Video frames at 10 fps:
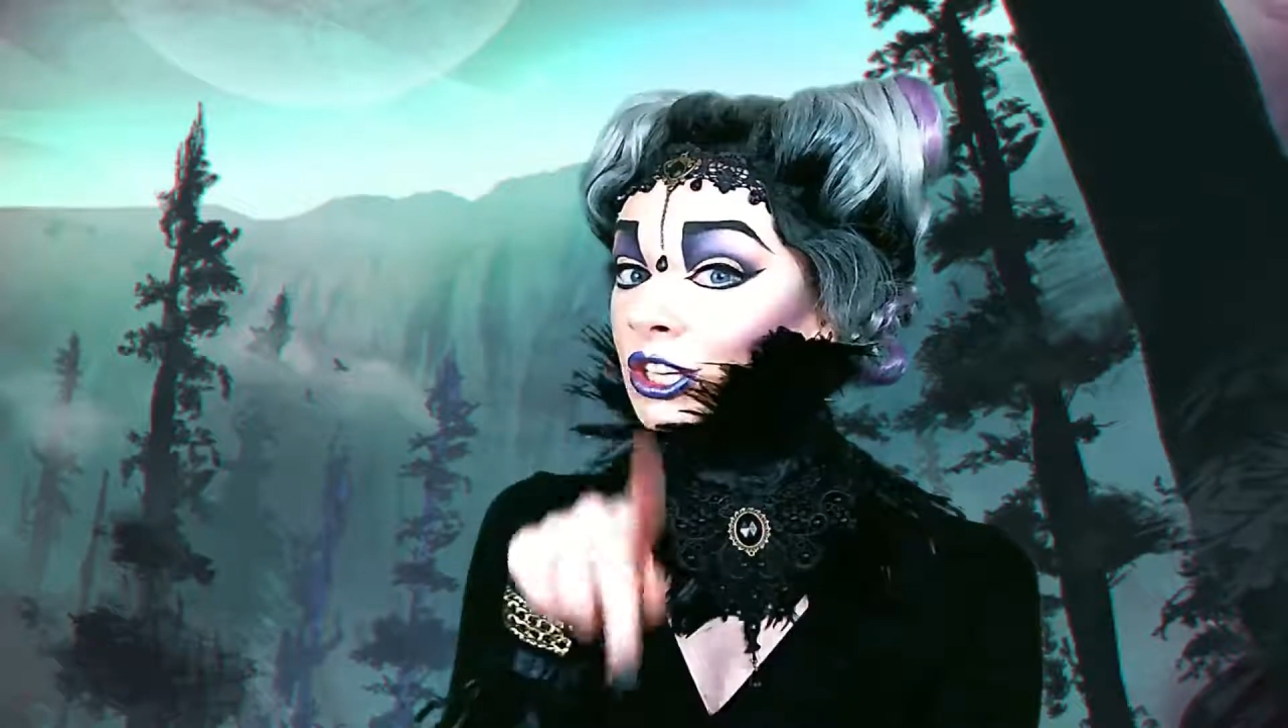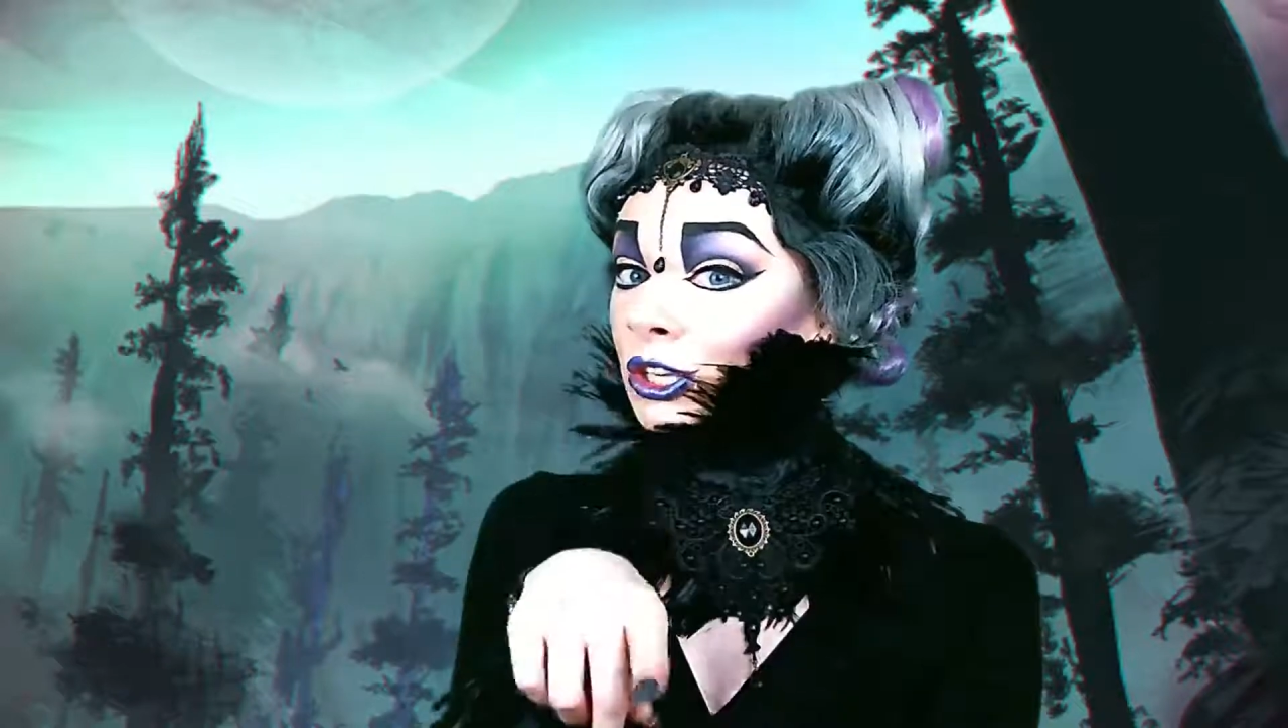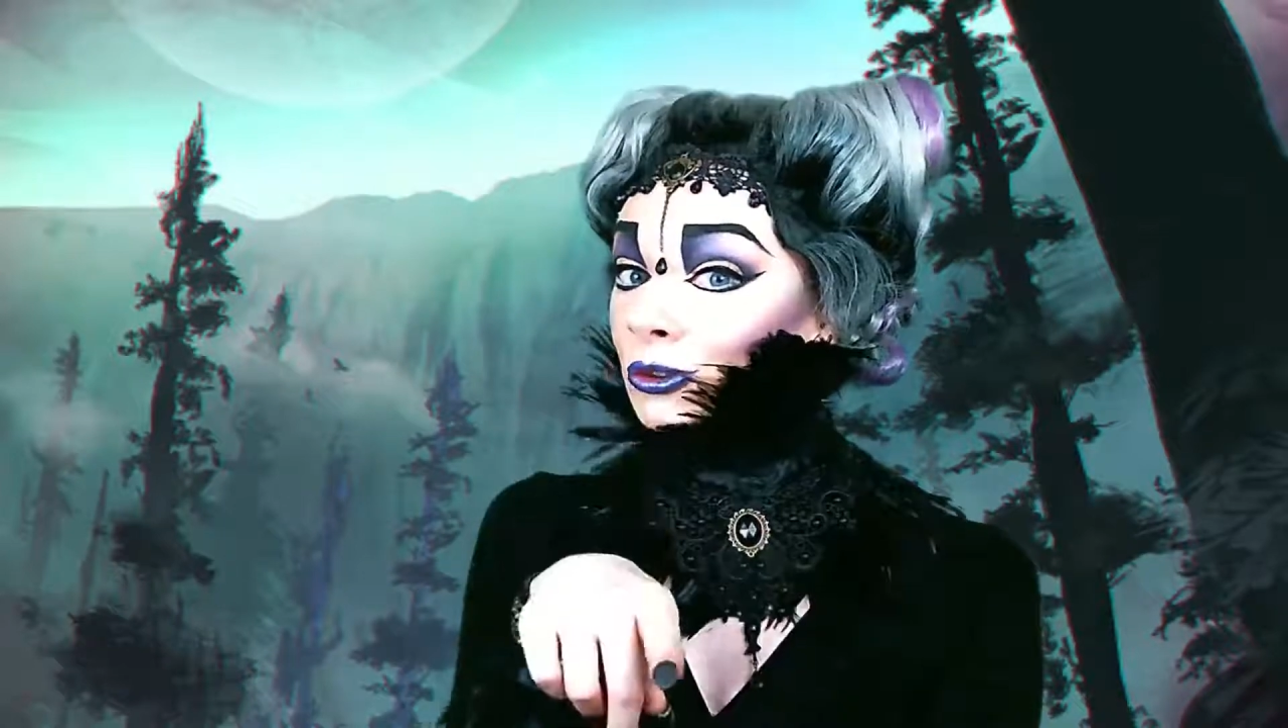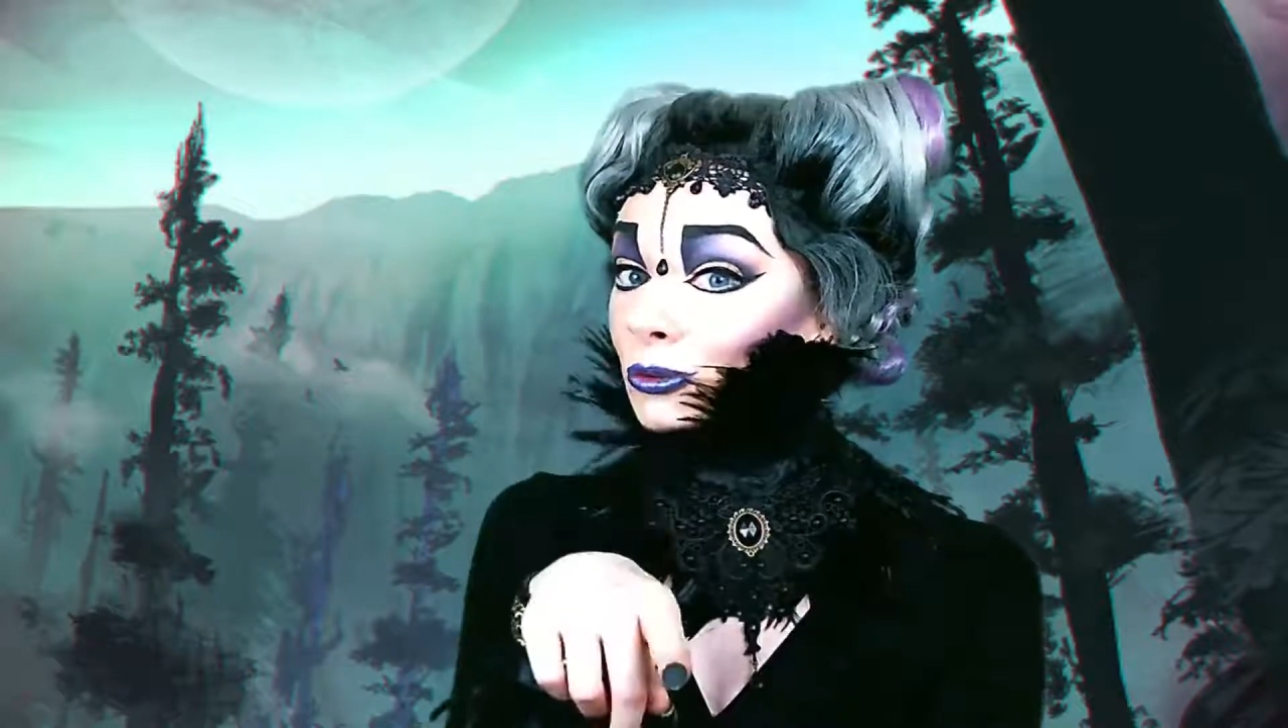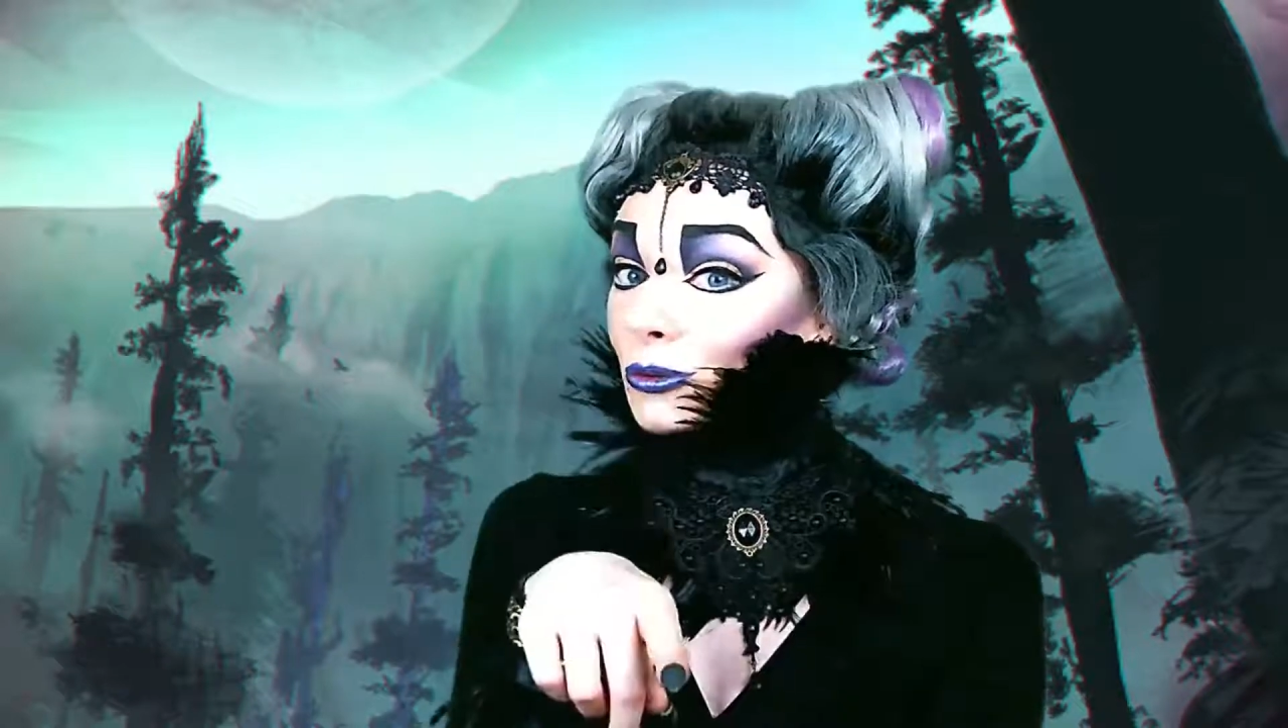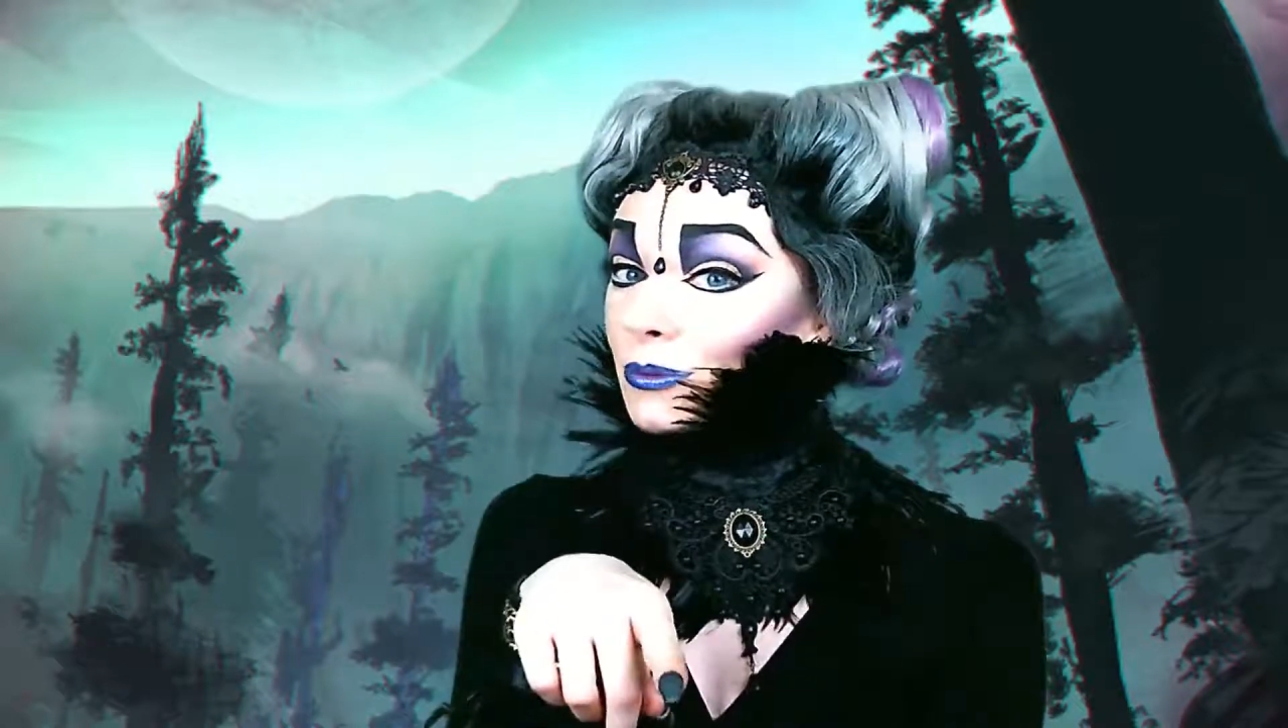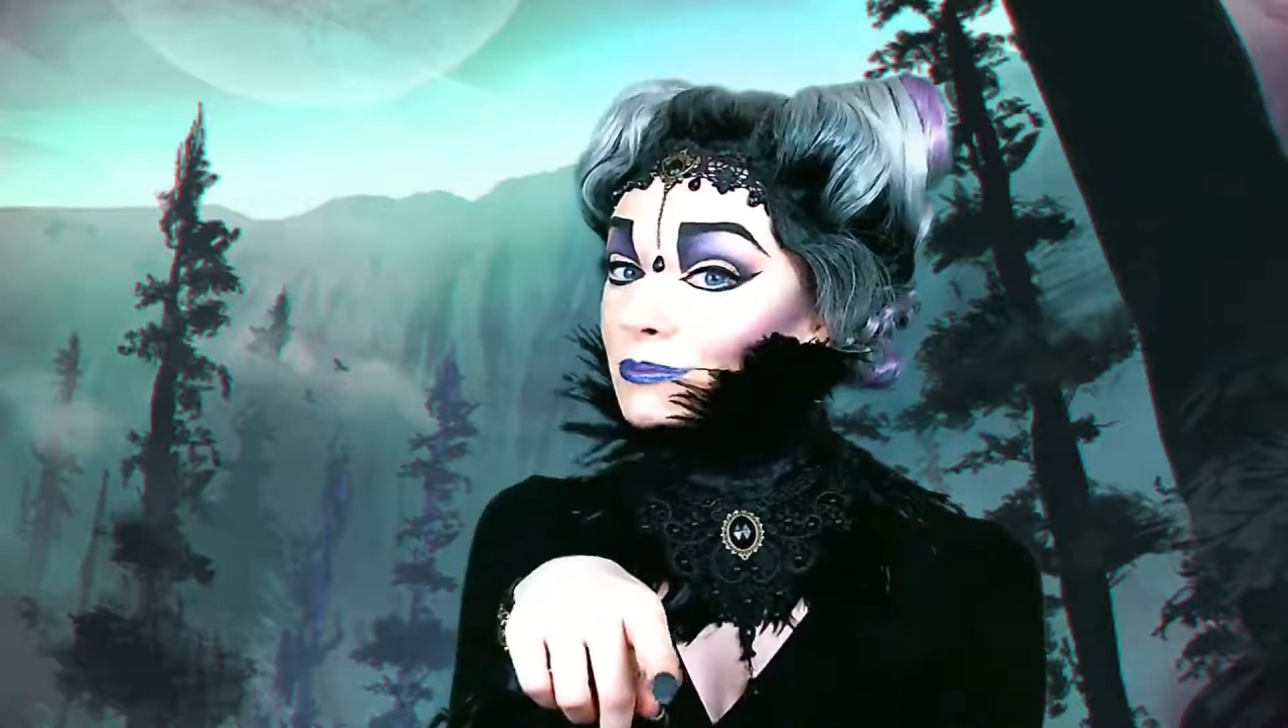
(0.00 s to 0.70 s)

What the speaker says: to you,